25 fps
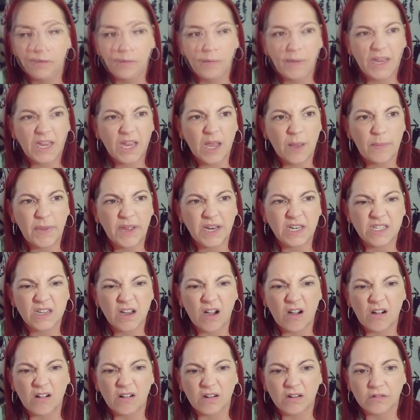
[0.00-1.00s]
Make it a bit
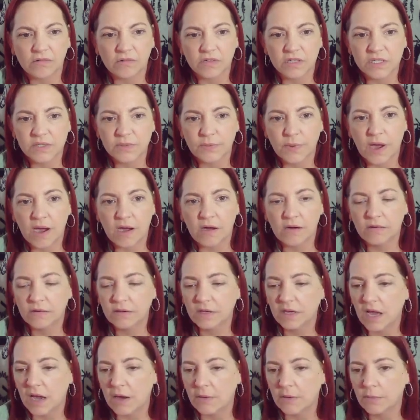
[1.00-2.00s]
darker as well.
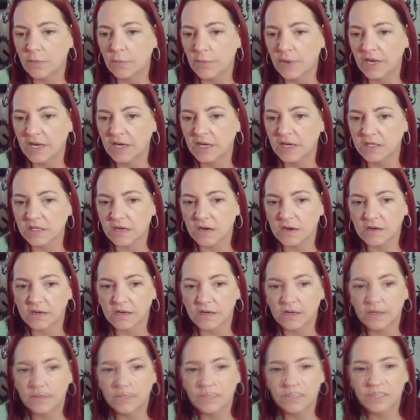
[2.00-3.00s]
Yeah, we'll make it
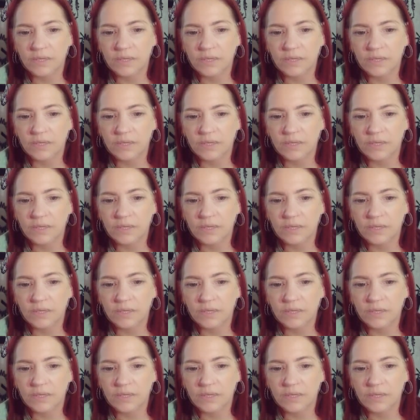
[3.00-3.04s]
darker.